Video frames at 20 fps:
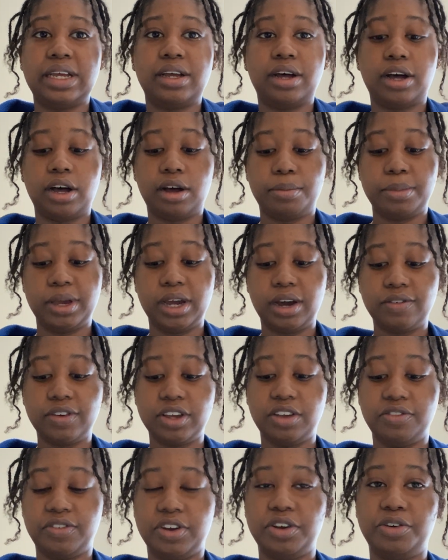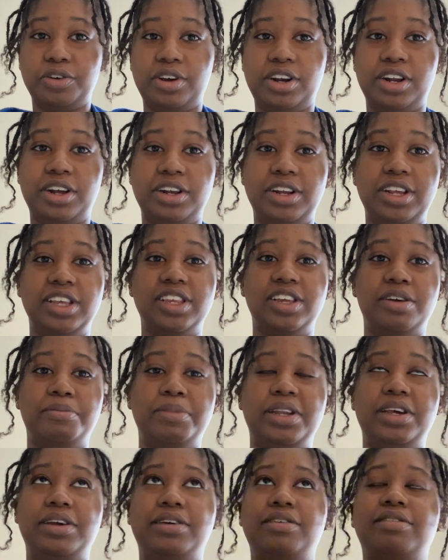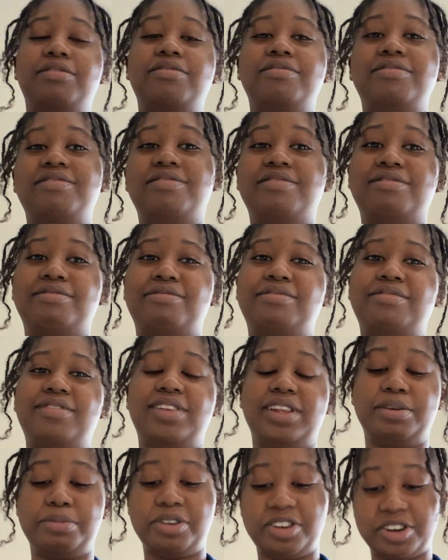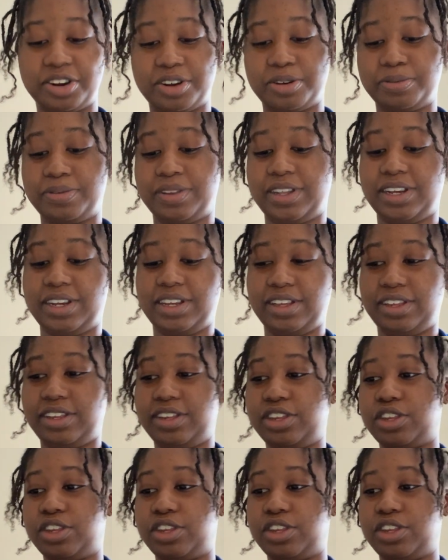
Um, I have an event going on there, so I'm like, mm, let me check upstairs.